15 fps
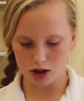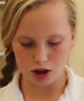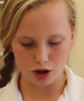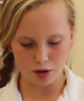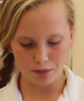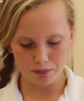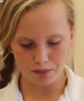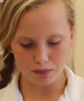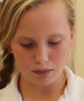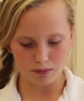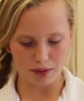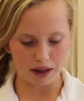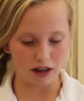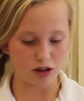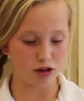do
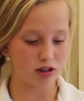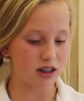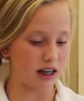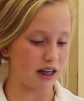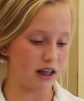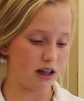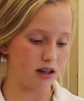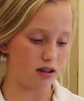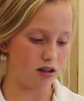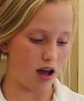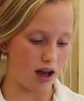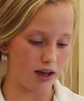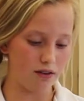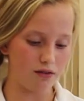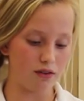by either taking a
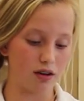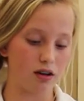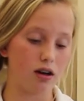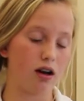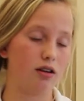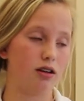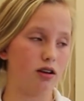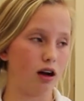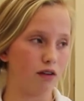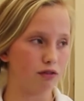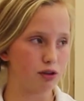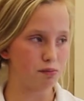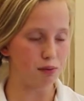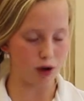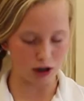knife and cutting off
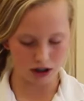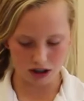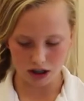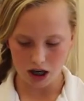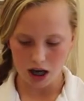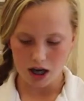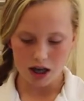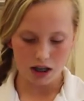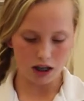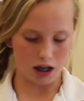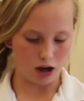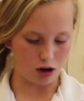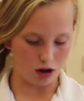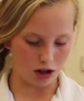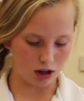the parts
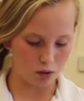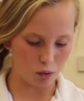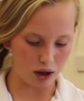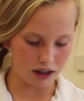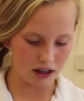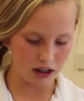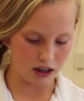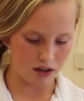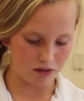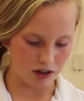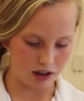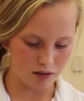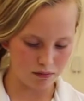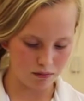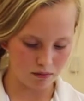that aren't quite
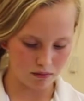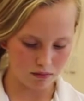even,